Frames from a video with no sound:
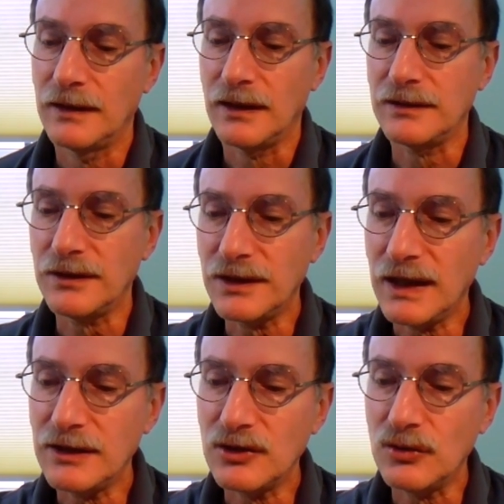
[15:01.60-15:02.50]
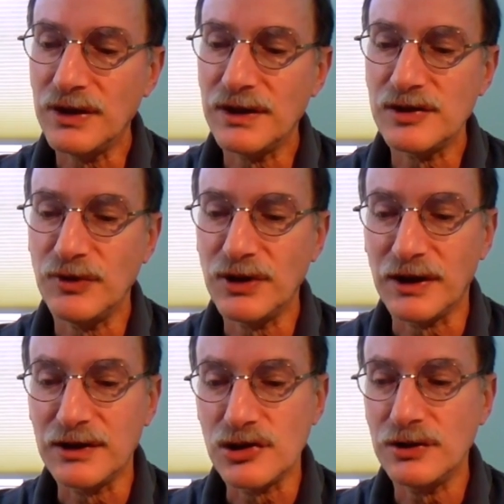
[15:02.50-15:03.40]
Another category is
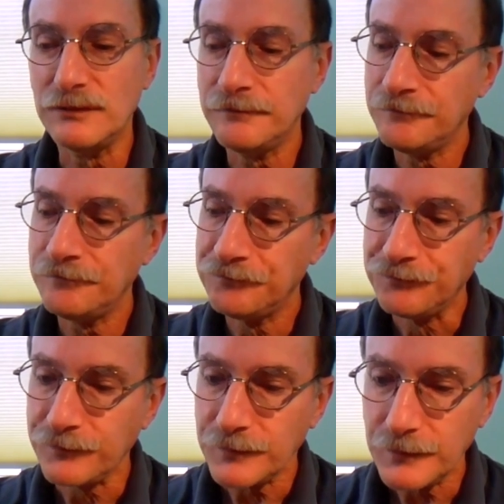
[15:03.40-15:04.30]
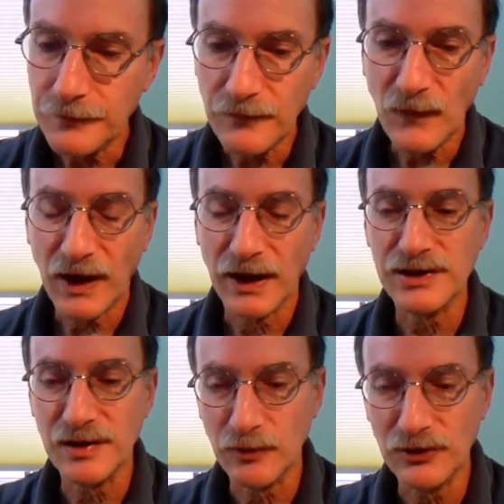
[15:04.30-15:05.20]
precognition. It's
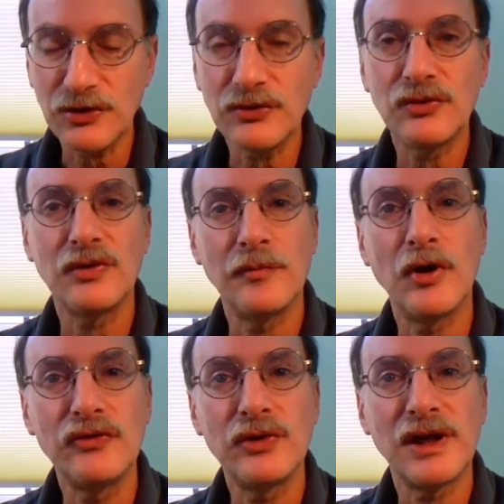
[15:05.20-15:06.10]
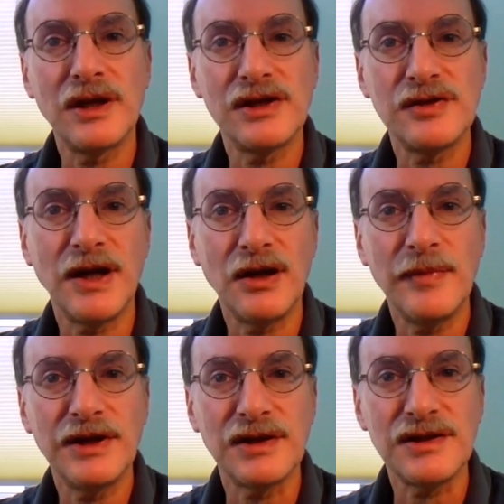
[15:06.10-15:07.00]
similar to a remote viewing
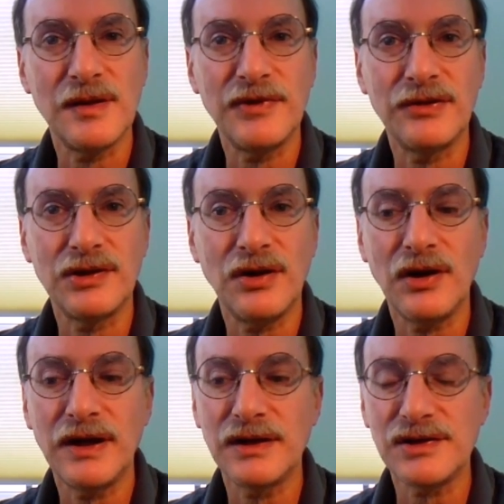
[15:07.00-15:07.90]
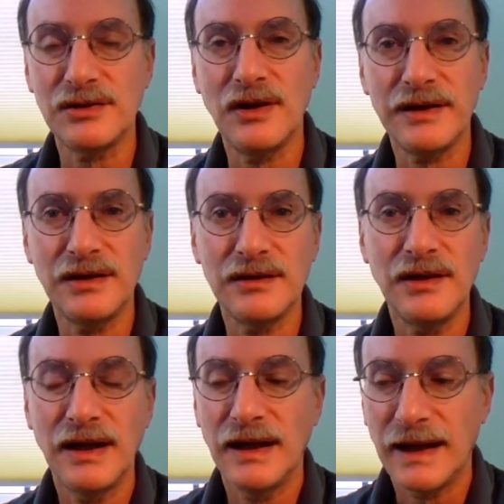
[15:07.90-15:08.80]
experiment, except that the target is
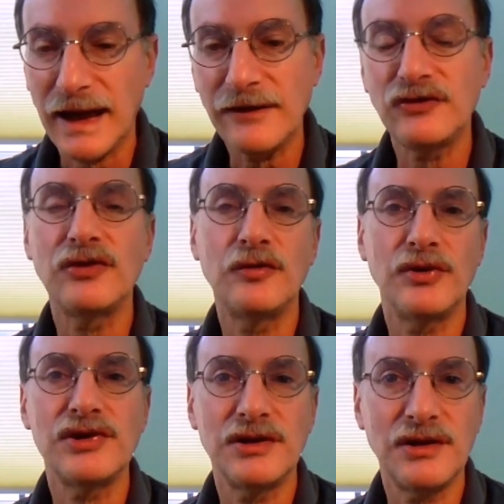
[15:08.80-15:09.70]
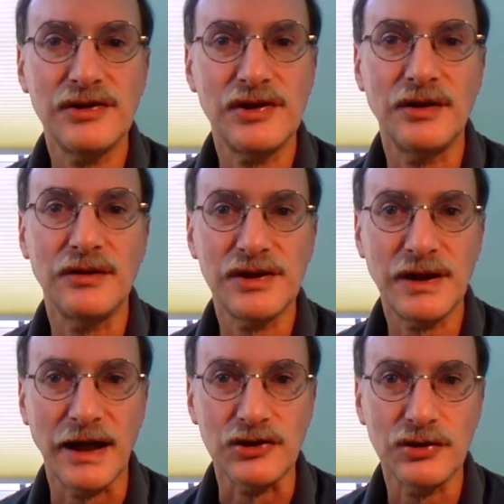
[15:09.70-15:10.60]
selected after the person does their
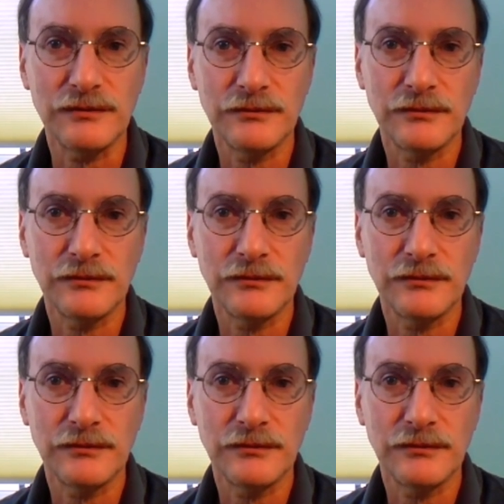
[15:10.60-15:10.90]
sketch.